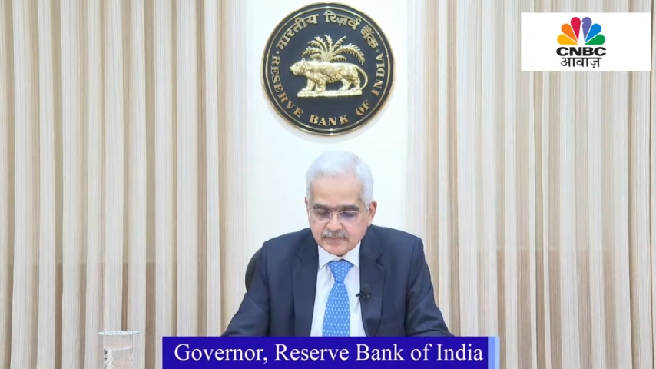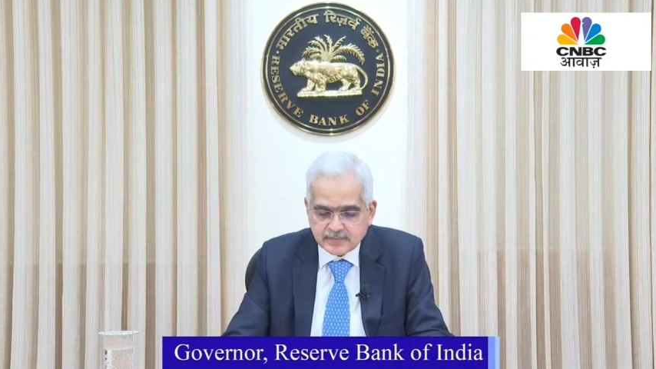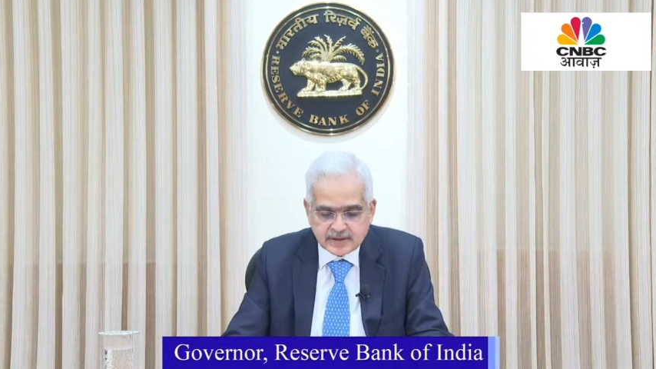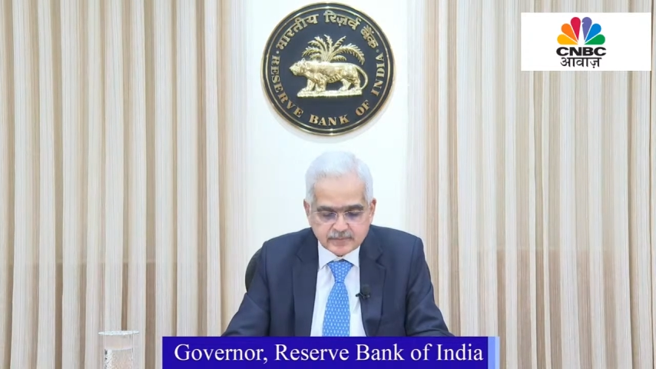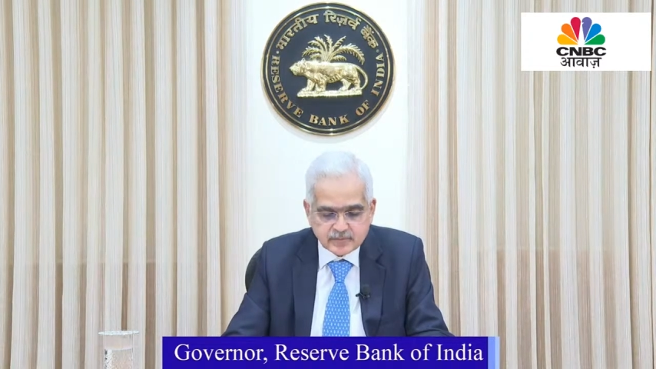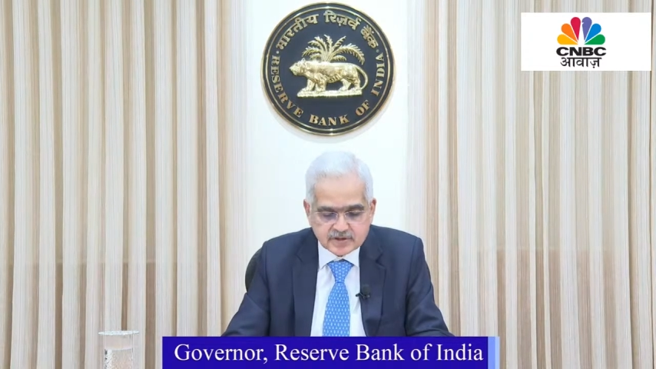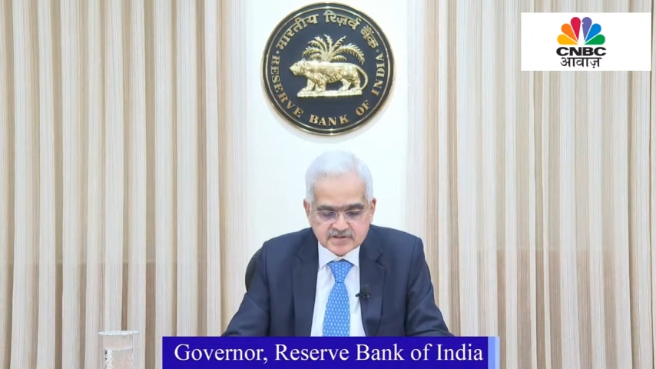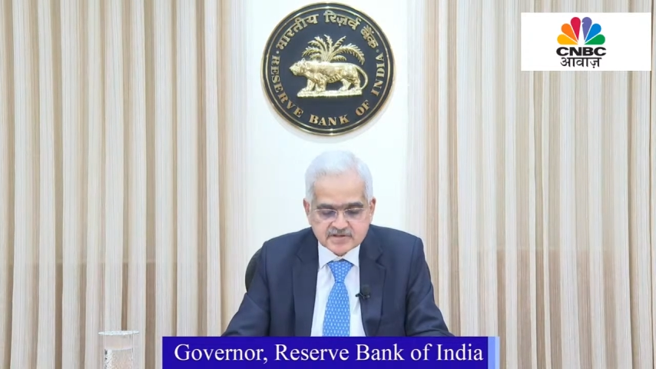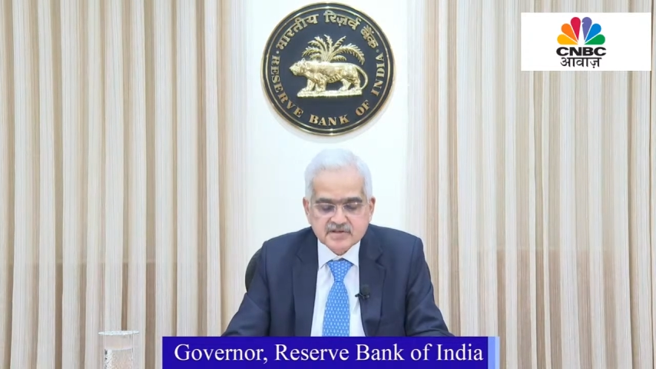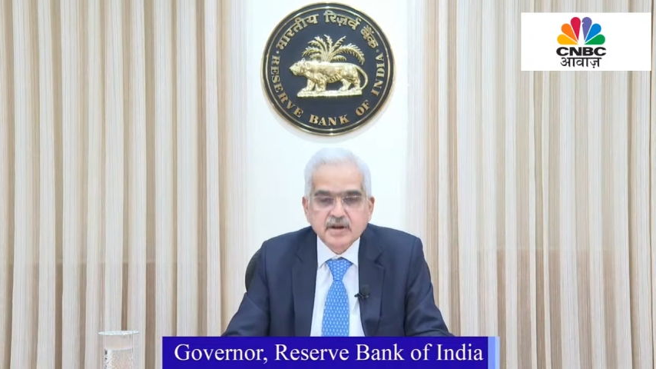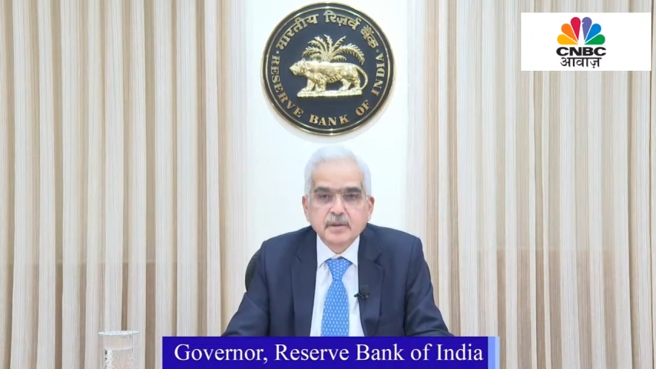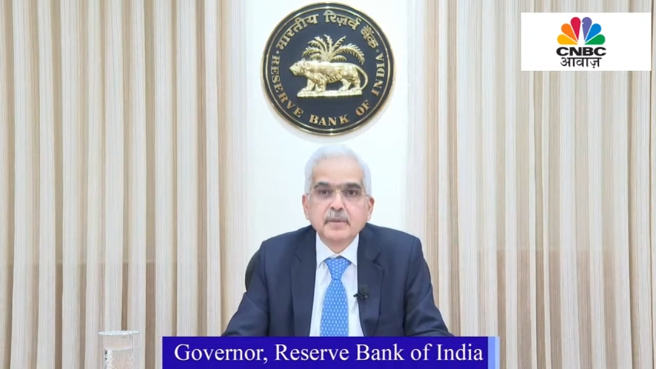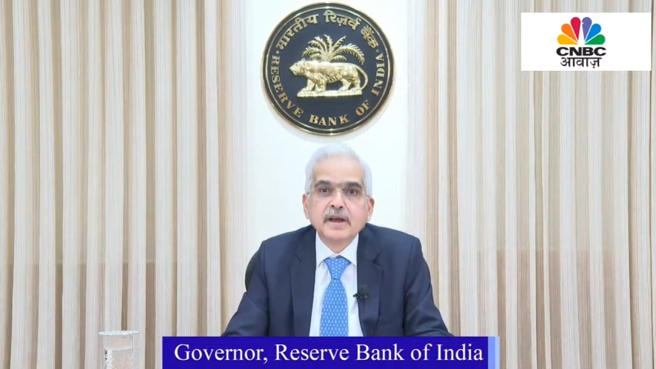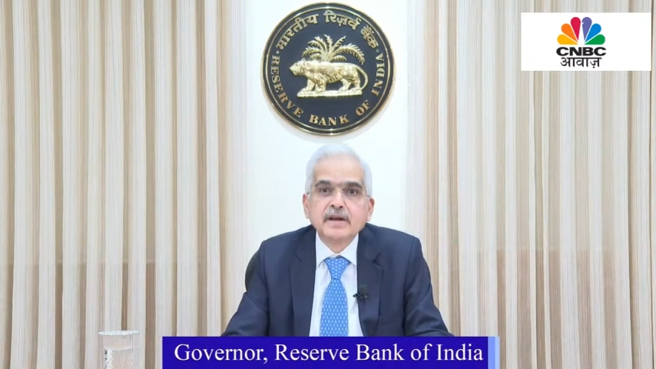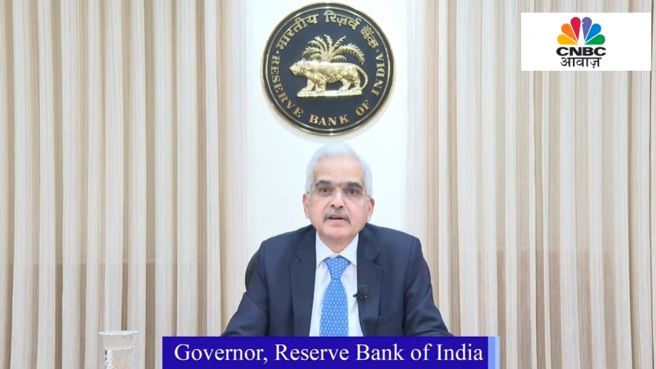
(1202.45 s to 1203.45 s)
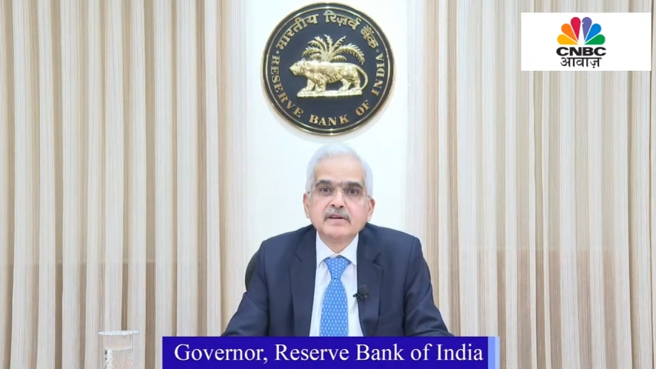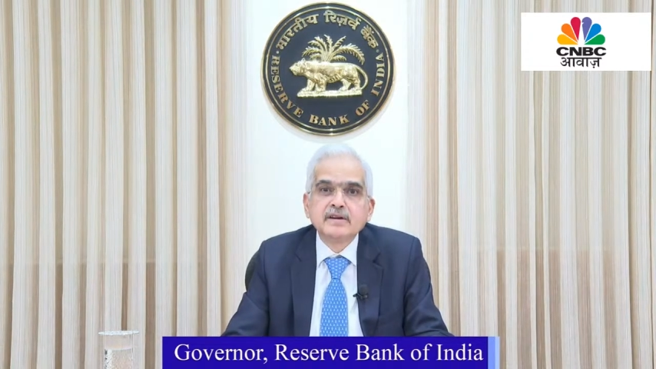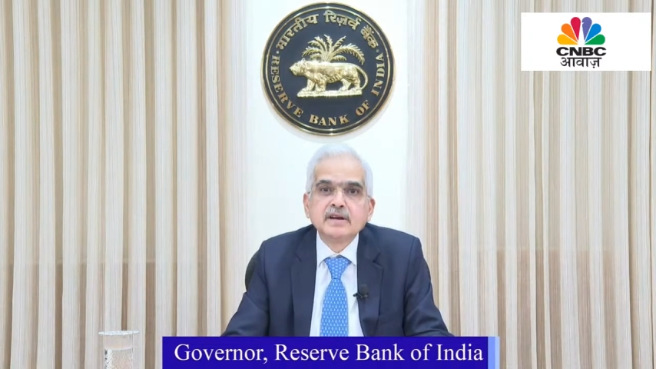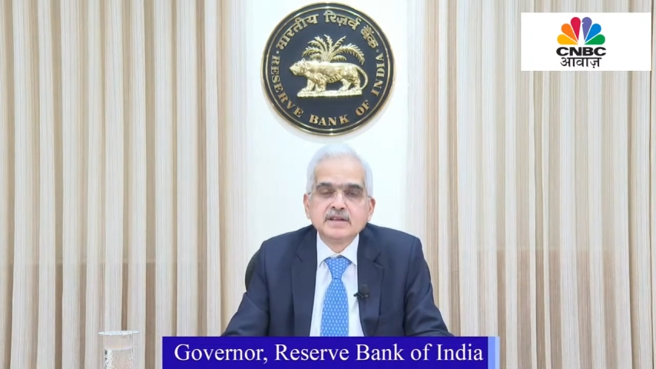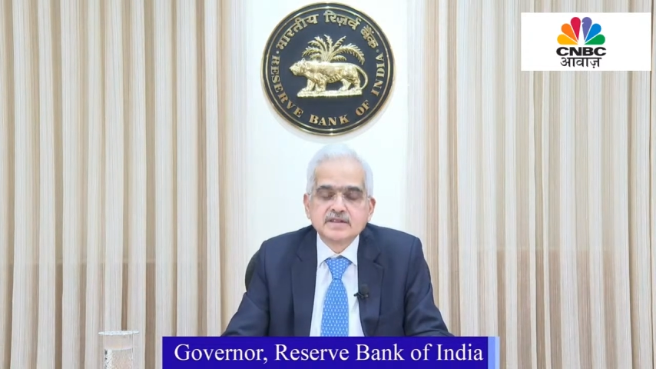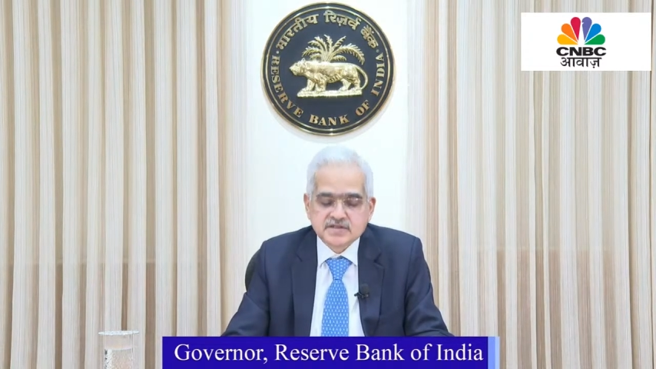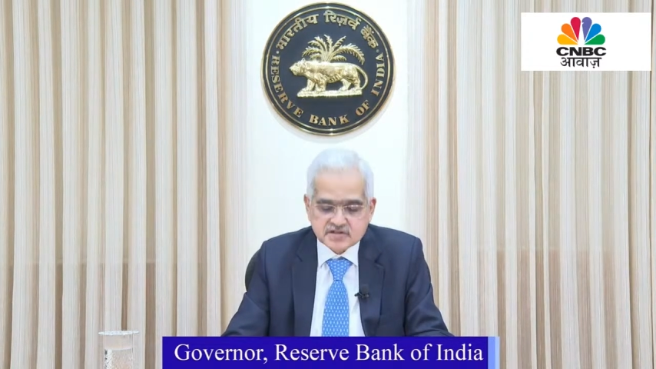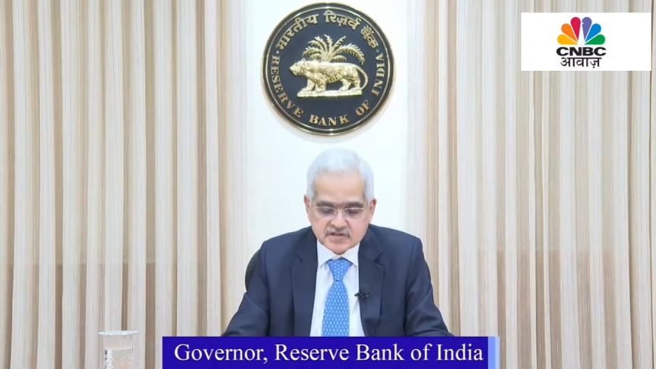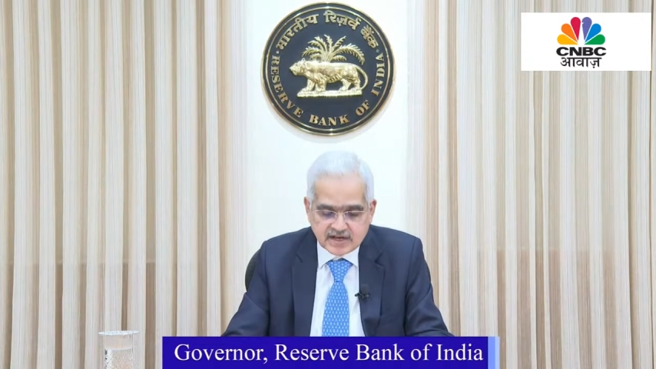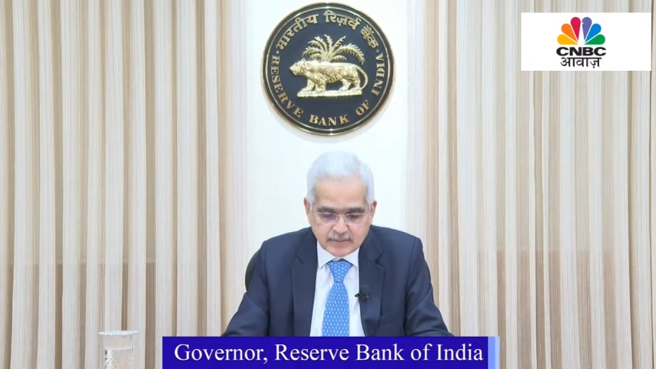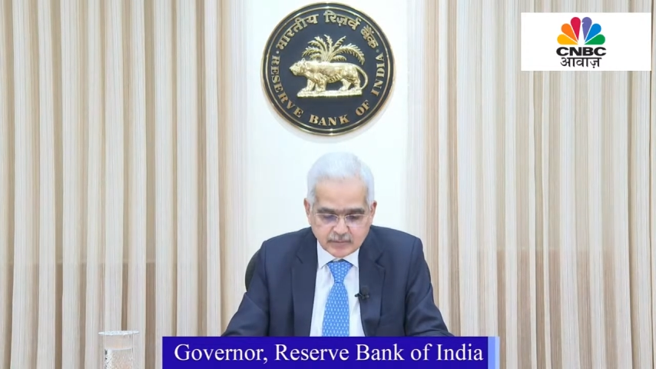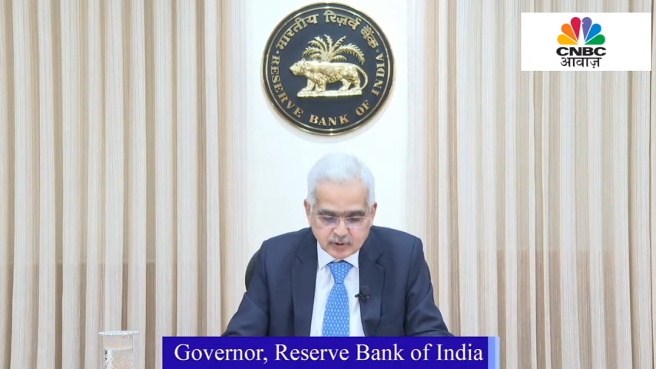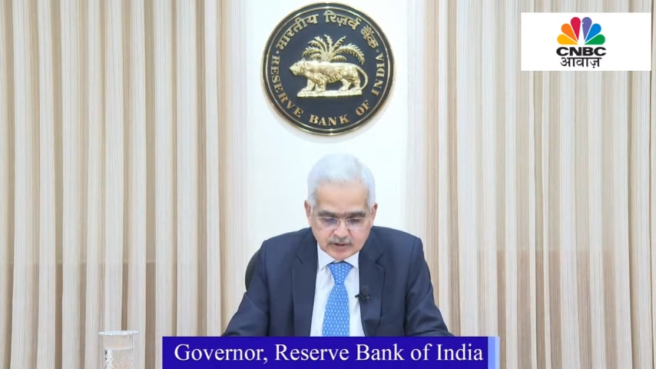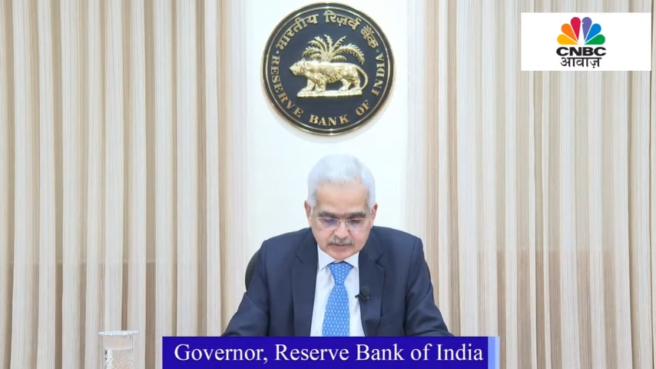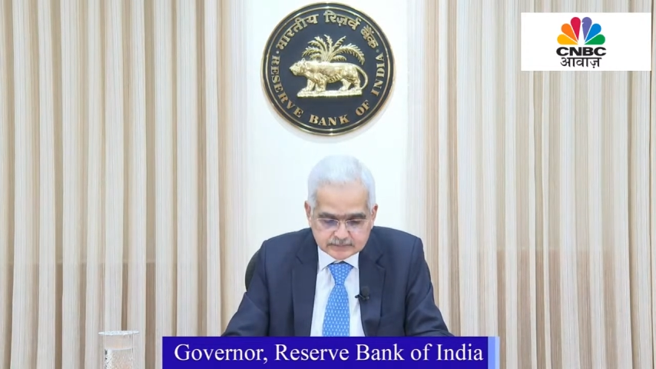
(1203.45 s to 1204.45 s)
papers remained stable.